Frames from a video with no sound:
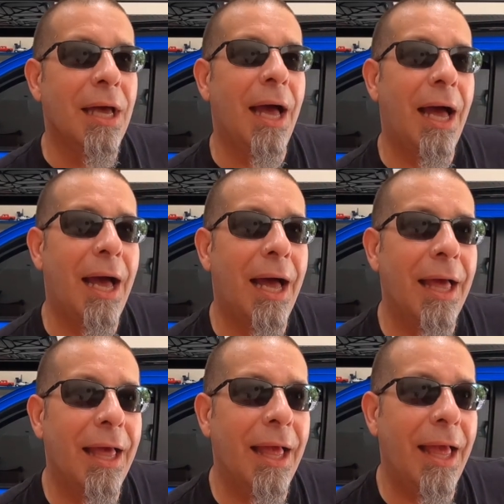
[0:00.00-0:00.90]

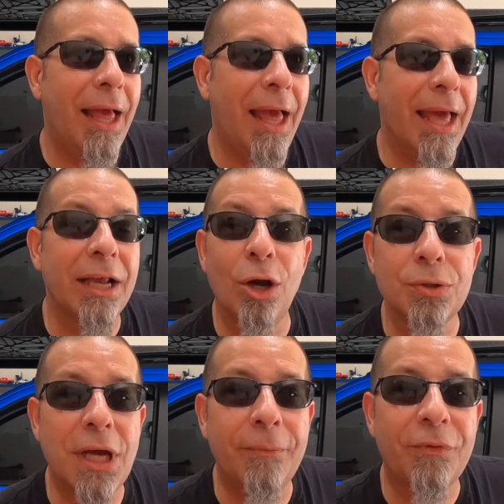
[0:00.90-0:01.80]
Uh, and it
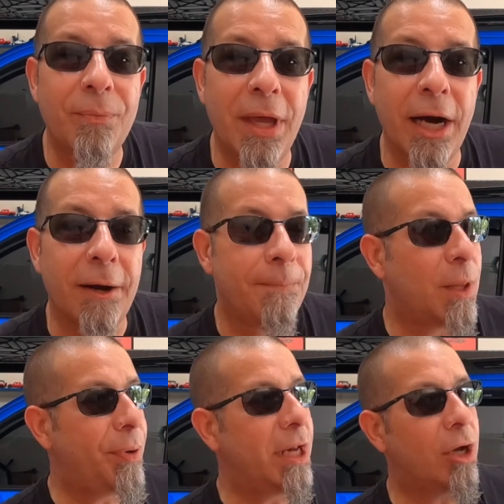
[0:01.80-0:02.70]
goes up from there,
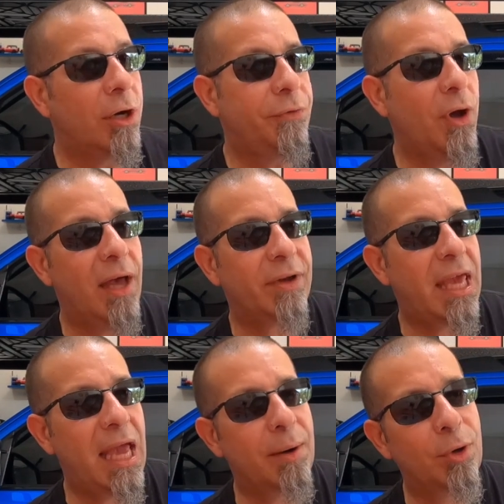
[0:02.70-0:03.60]
depending on if you have a
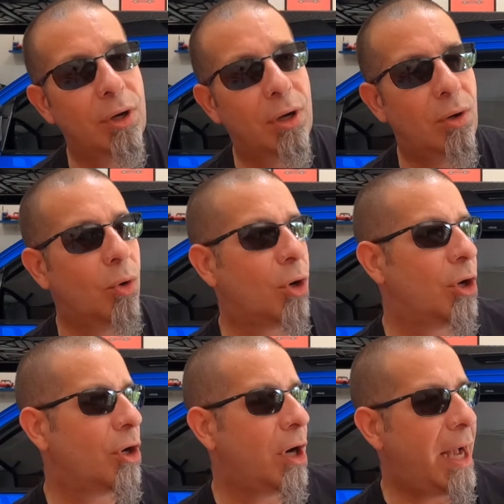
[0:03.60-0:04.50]
camera
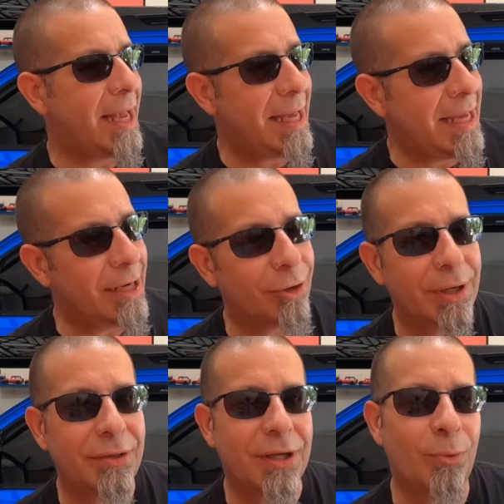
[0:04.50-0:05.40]
or a
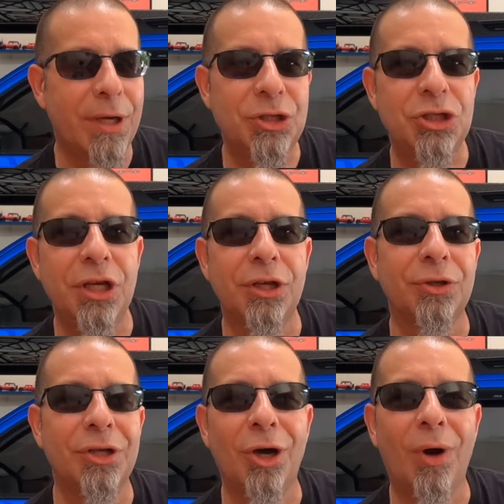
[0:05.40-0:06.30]
heater in the
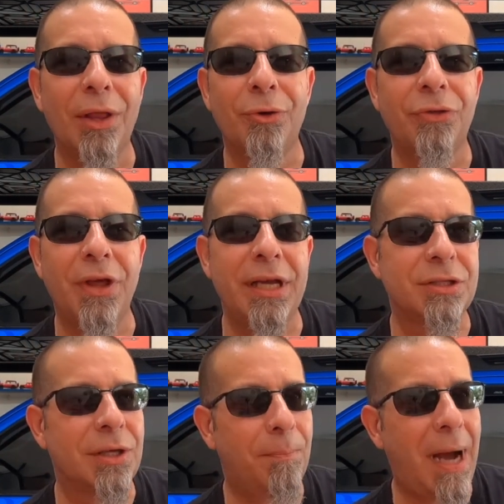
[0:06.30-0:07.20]
windshield, you know, other
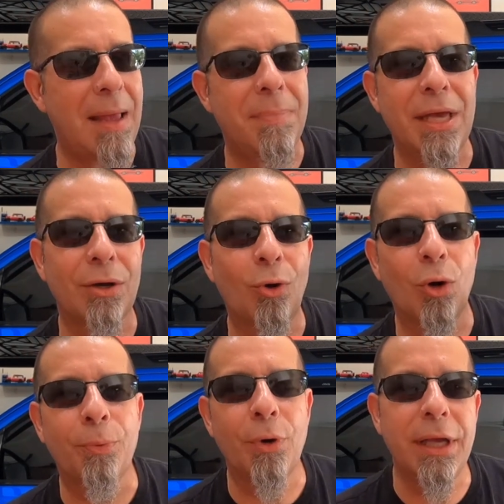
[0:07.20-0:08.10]
things that might be
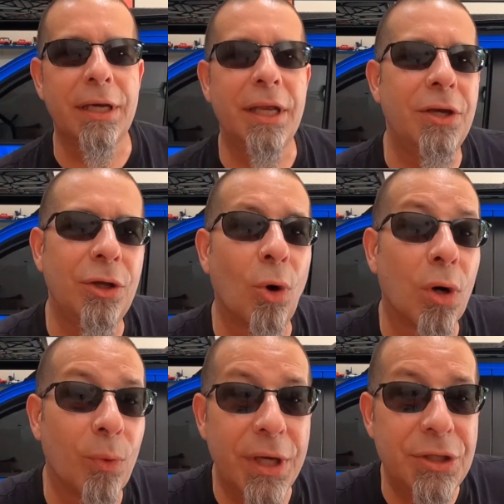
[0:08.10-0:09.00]
incorporated into
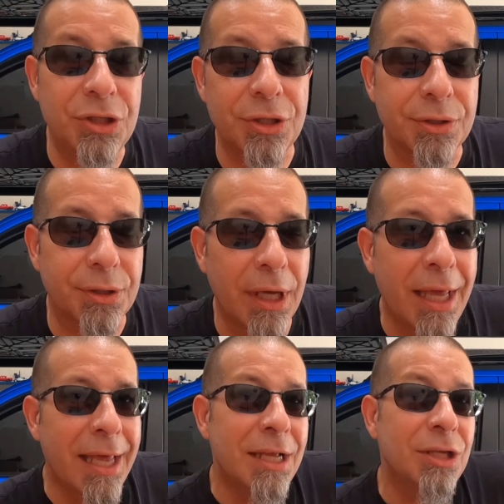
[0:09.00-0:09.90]
your windshield.
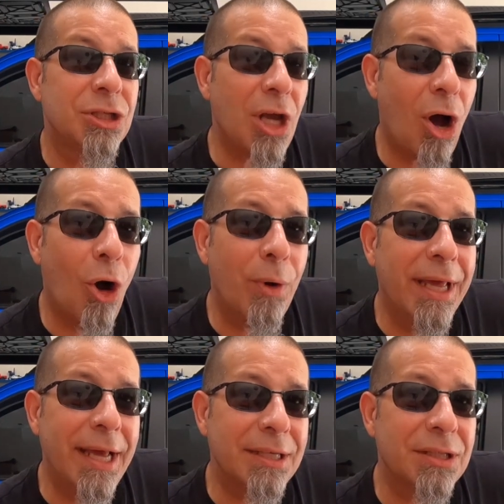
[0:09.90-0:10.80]
So,
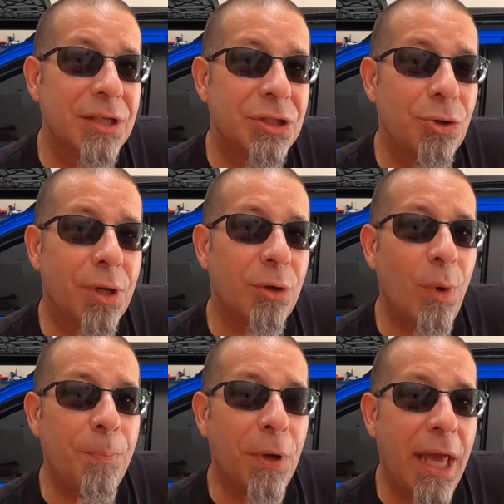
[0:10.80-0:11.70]
in essence, you
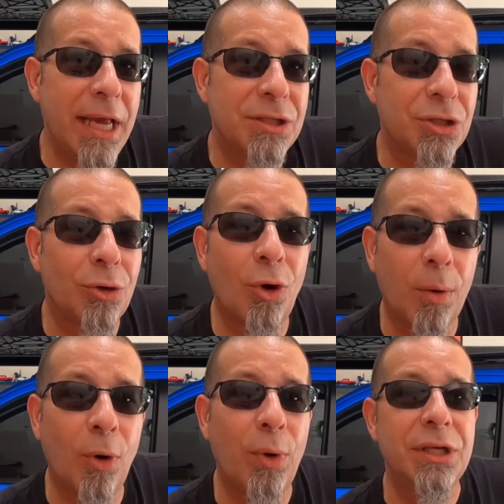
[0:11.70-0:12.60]
could replace your
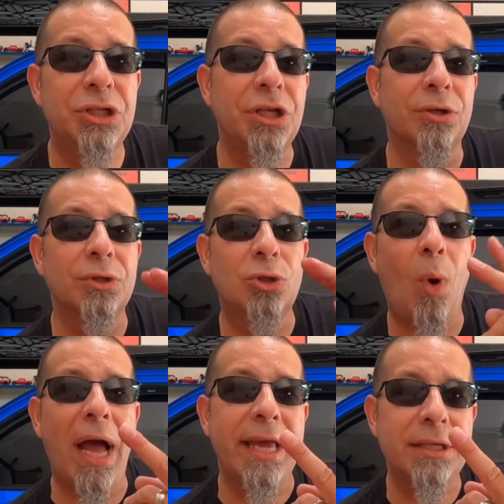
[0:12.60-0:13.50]
normal windshield
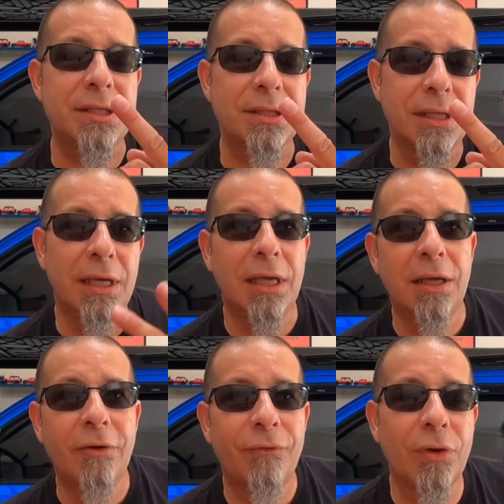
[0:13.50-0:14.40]
twice
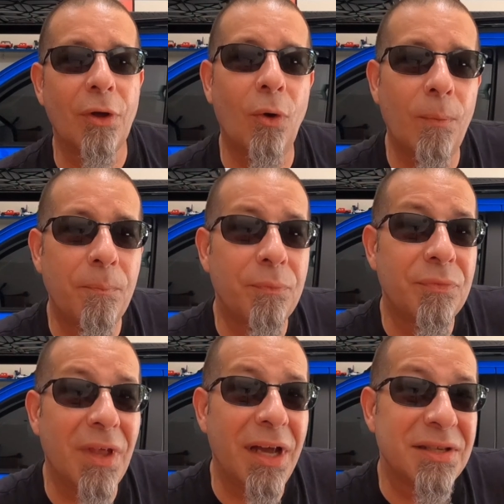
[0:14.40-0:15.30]
for the,
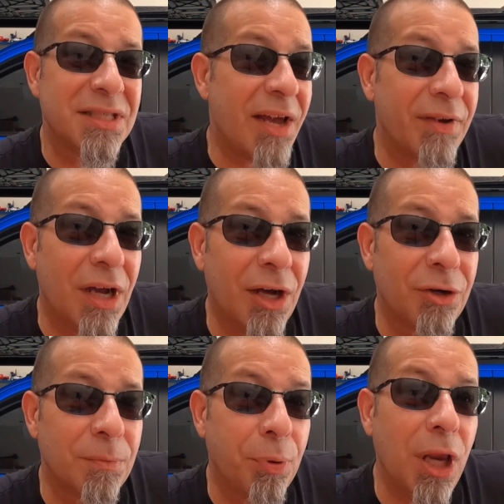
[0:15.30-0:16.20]
the seven
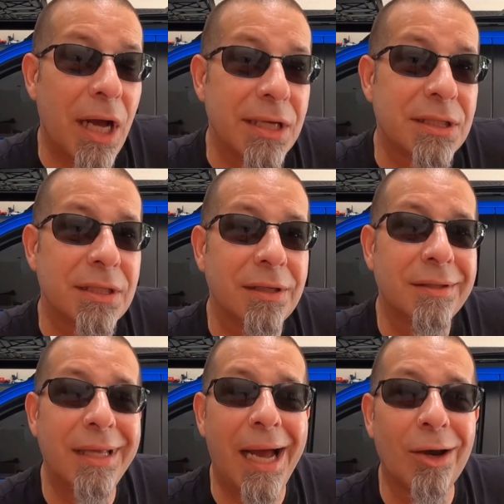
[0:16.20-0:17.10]
hundred plus
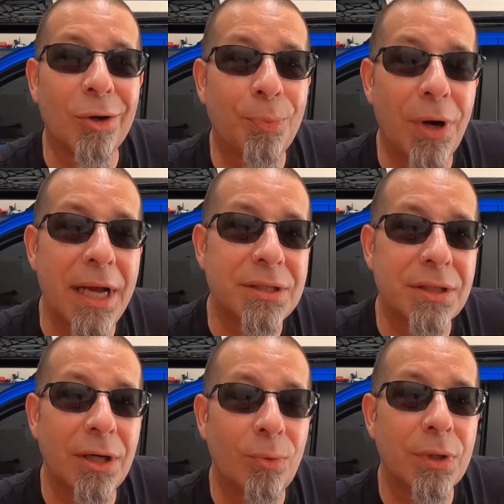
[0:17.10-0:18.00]
dollar
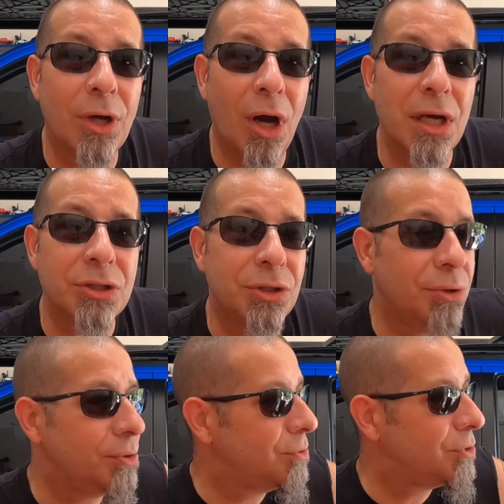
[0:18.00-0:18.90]
price that it would cost
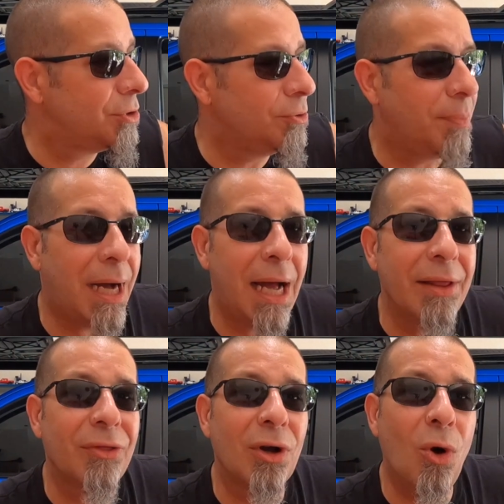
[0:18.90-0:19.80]
you to
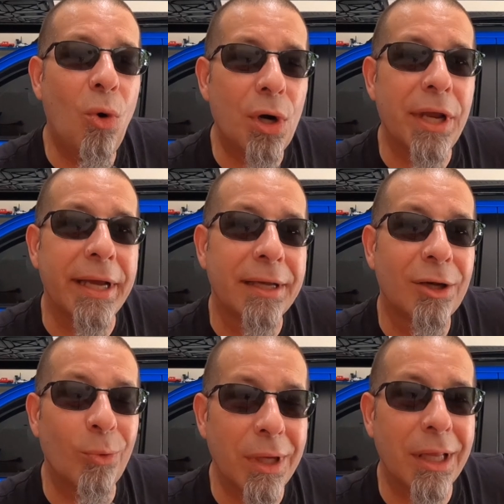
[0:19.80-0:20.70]
buy the Corning
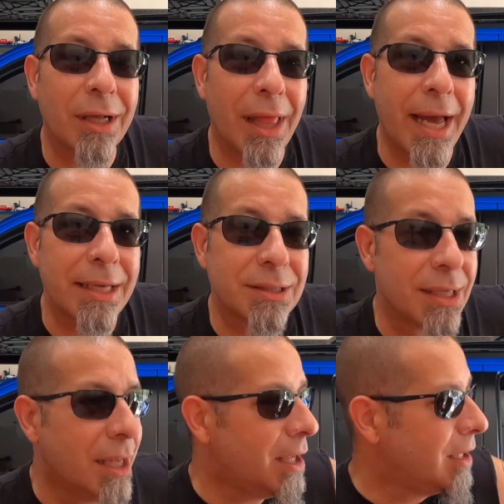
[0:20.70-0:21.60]
Gorilla Glass.